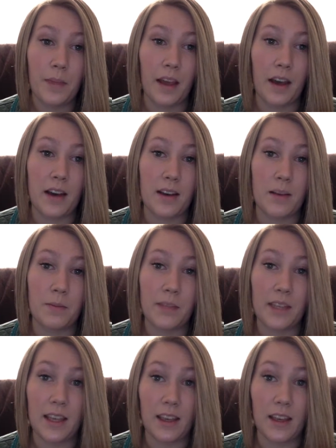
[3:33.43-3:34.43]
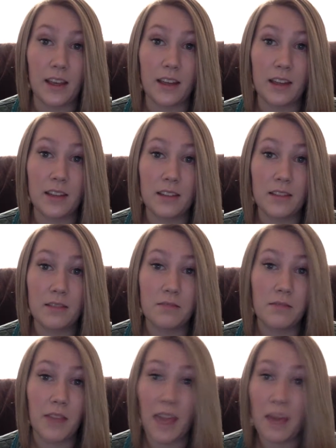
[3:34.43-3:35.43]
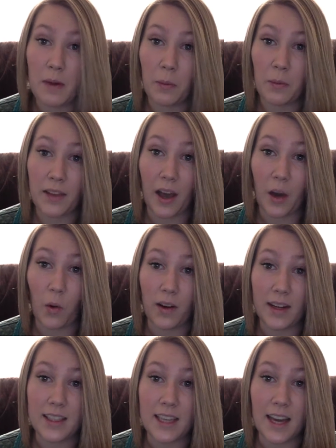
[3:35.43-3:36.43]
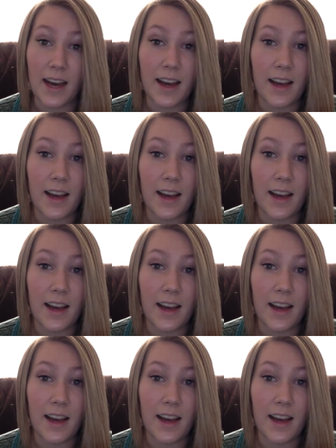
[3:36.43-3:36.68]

Um, he came up with that whole idea,